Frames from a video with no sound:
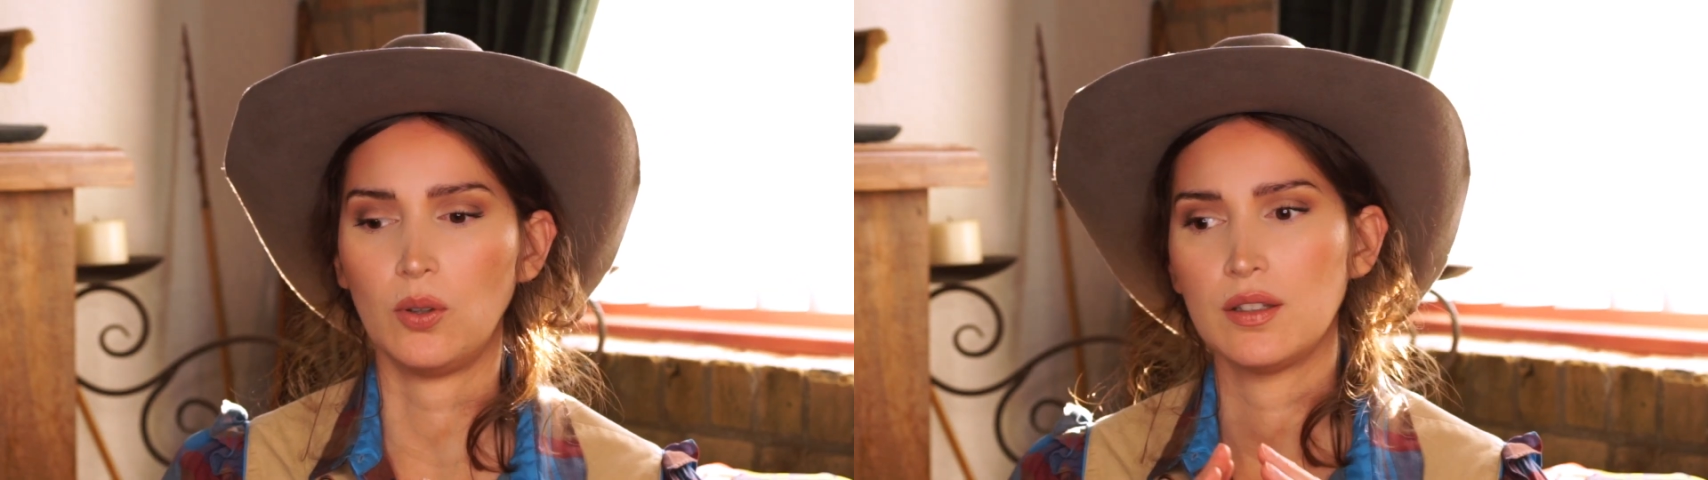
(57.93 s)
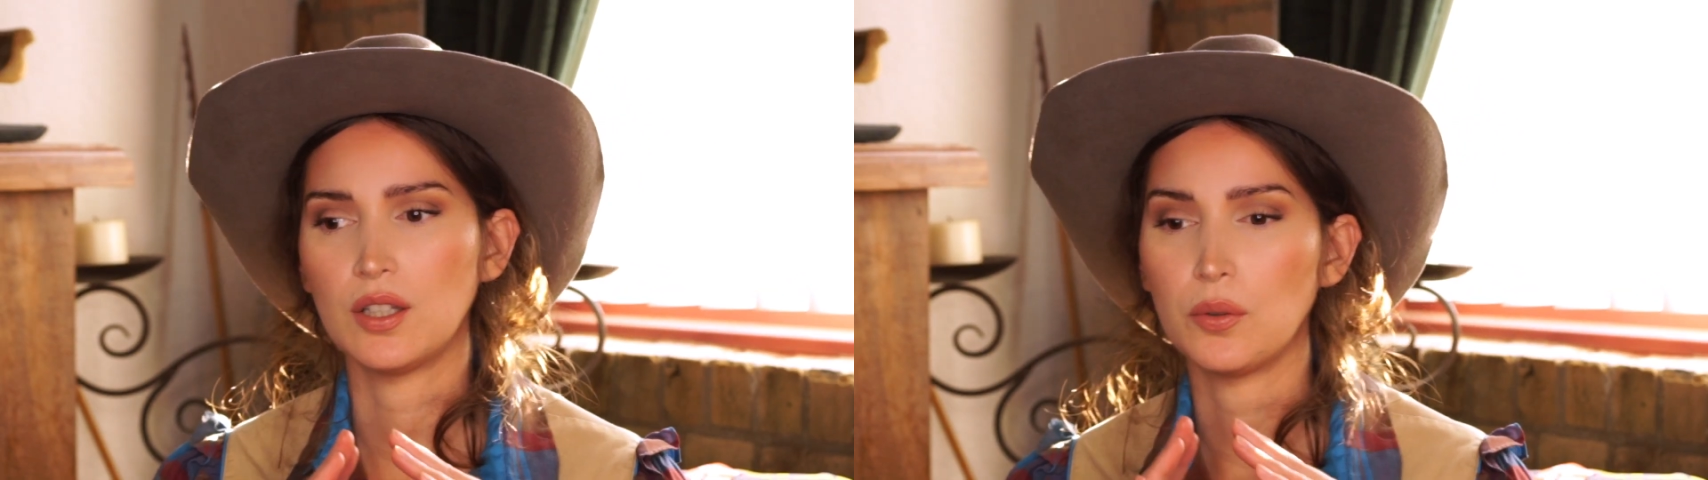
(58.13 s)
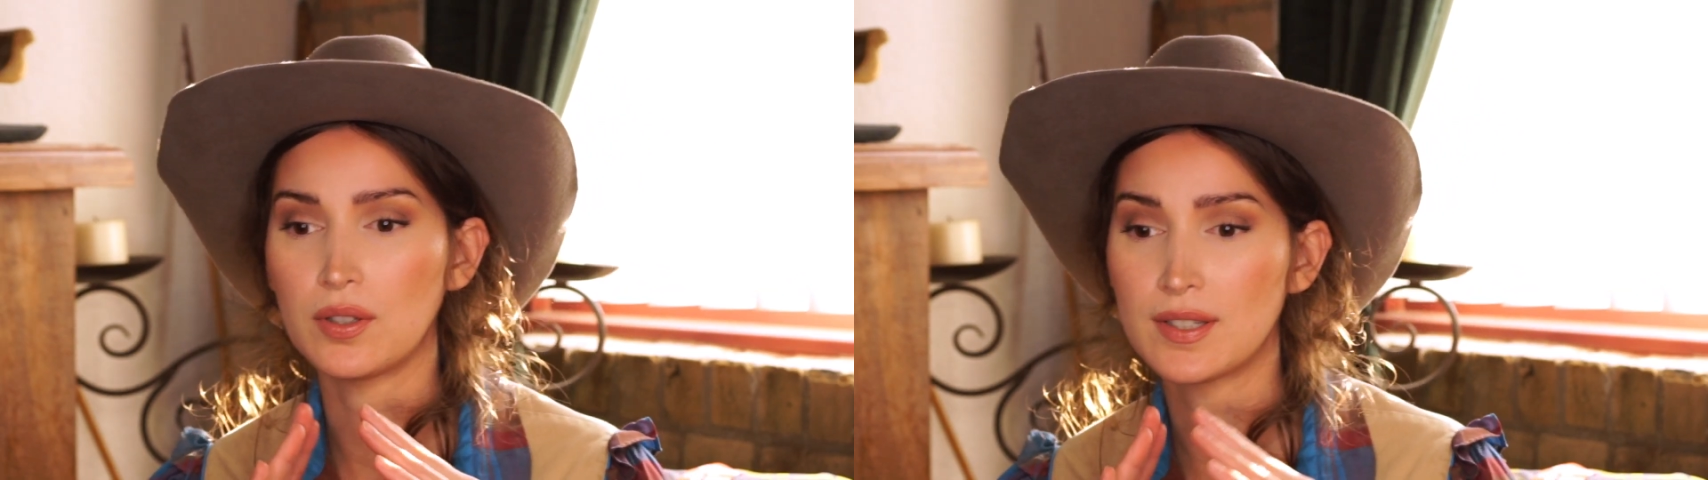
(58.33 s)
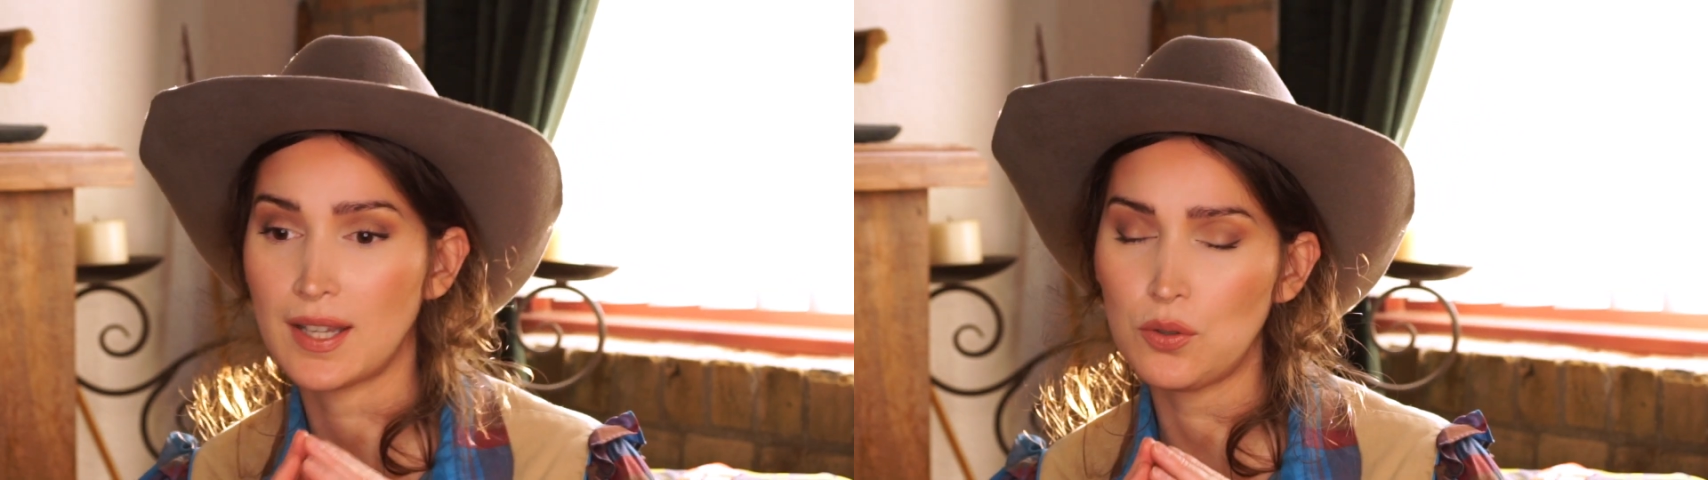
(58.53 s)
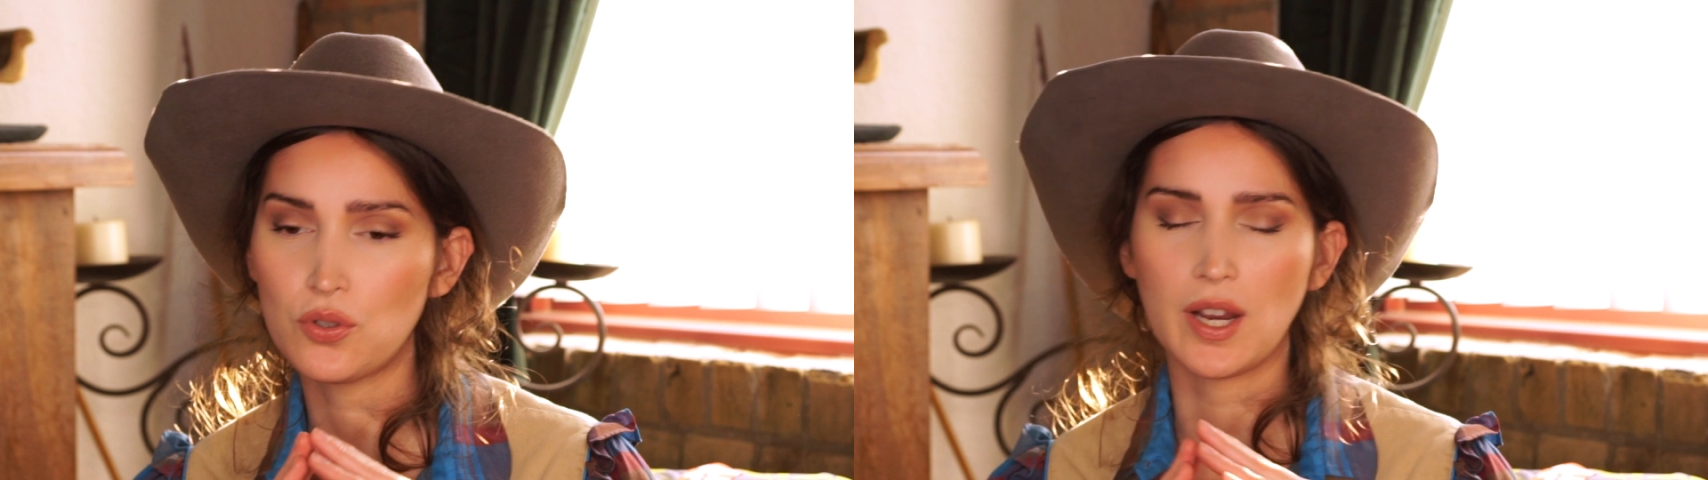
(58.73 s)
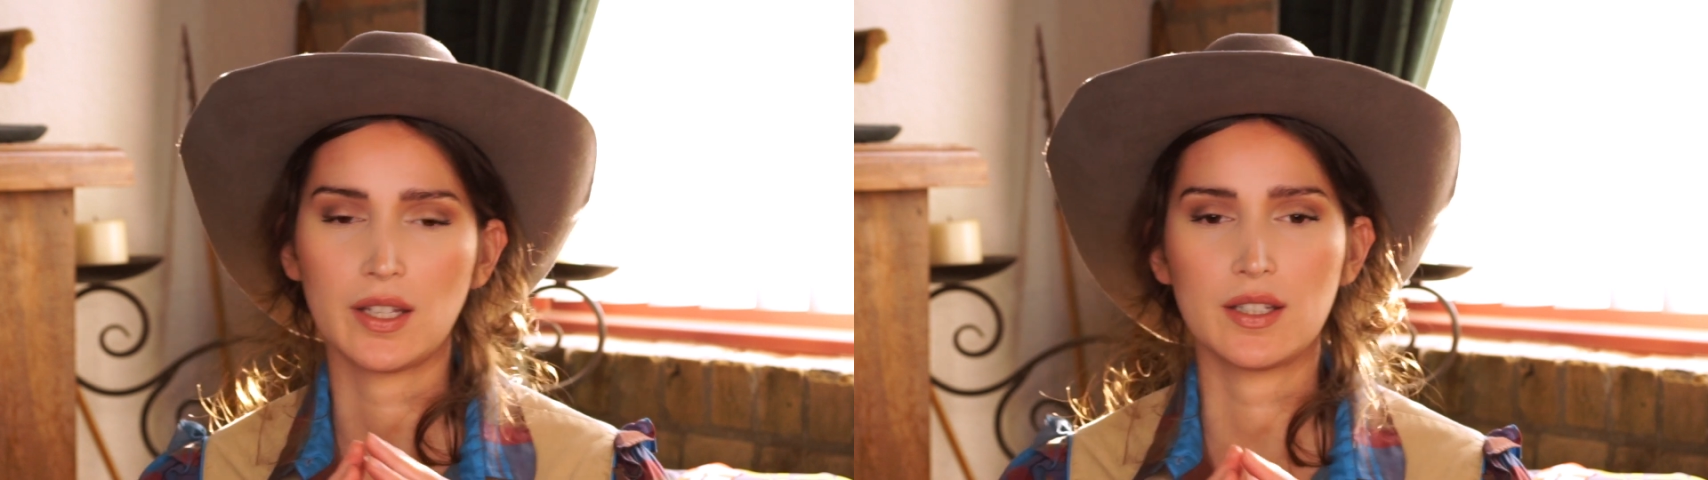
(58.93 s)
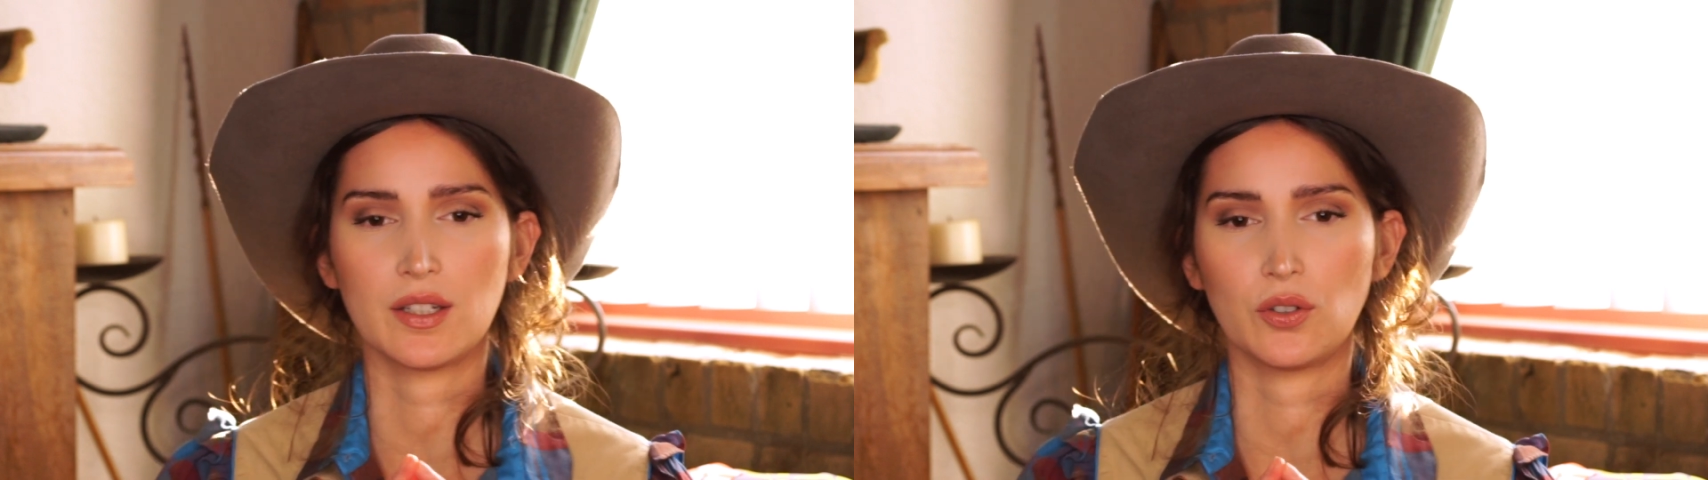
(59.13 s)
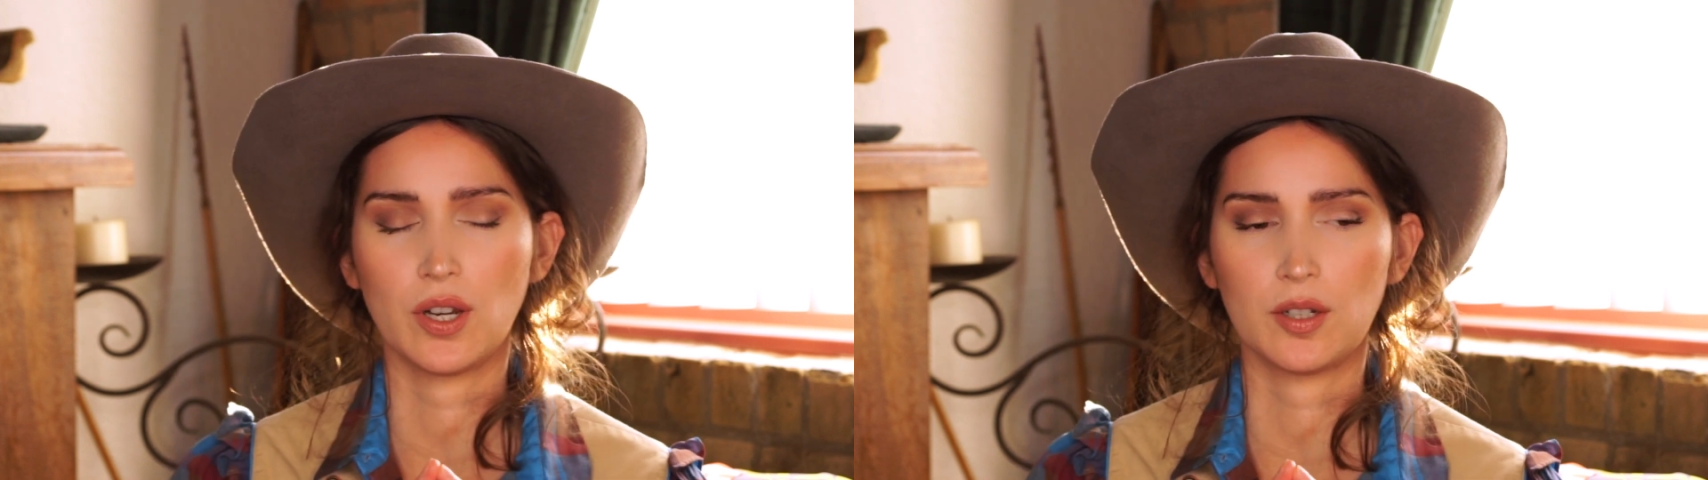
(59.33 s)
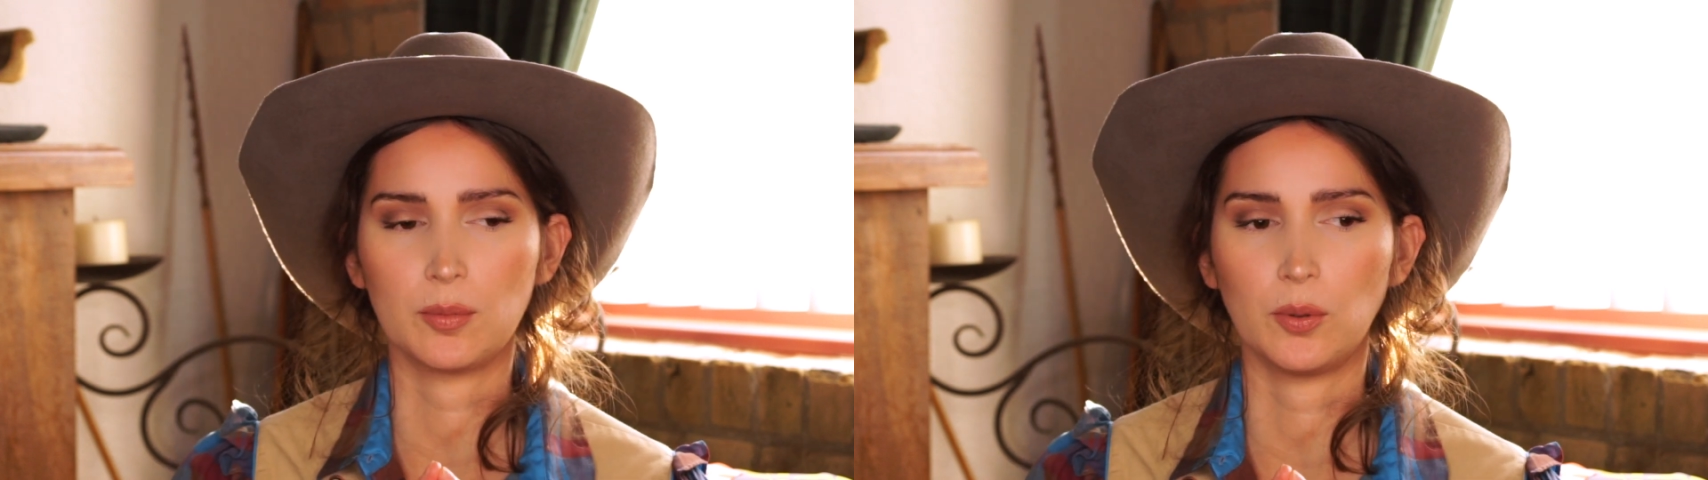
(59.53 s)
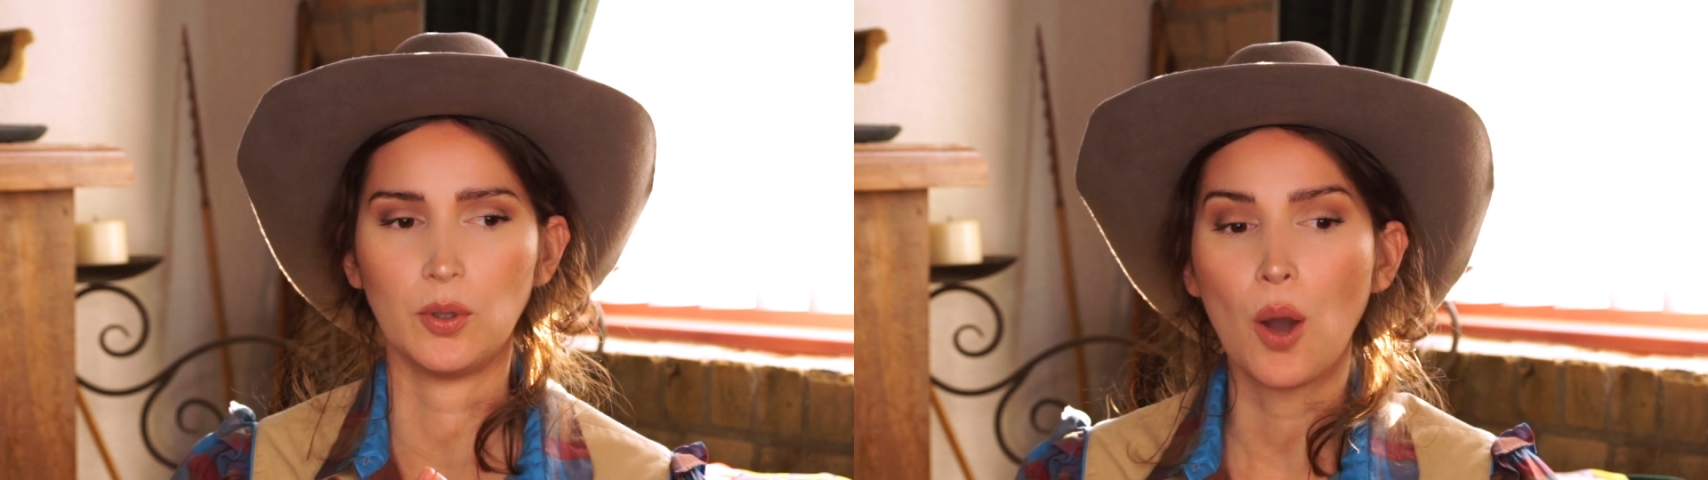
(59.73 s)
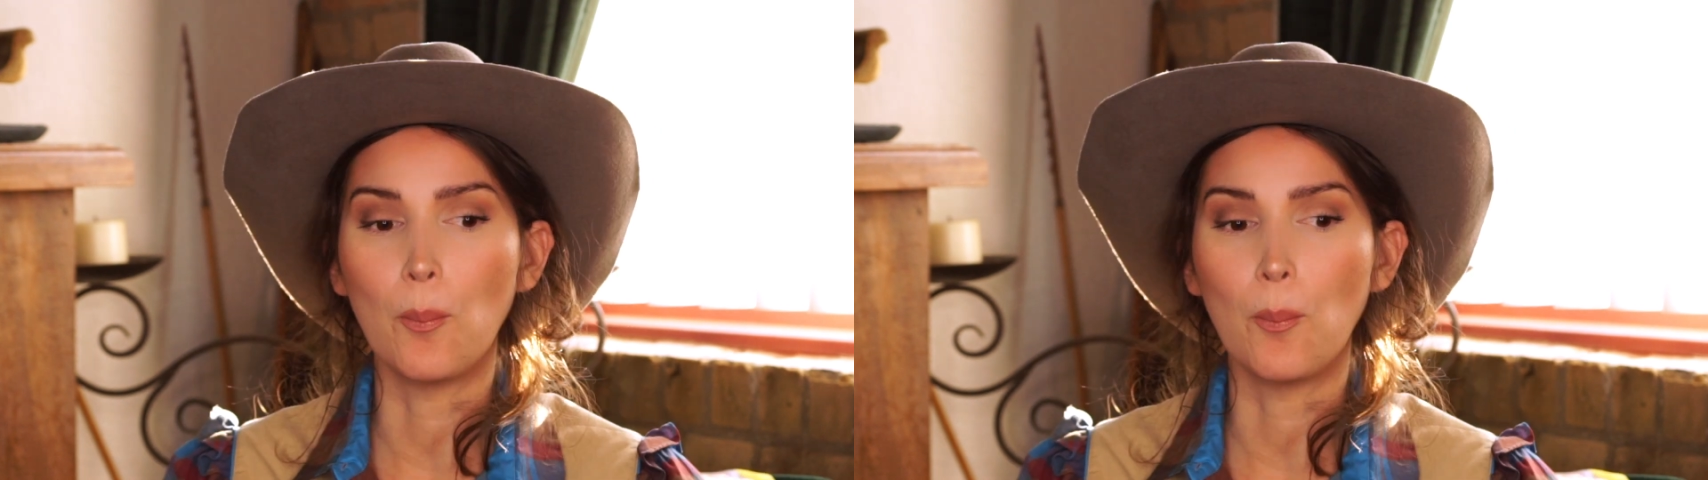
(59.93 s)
The soundtrack is incredible.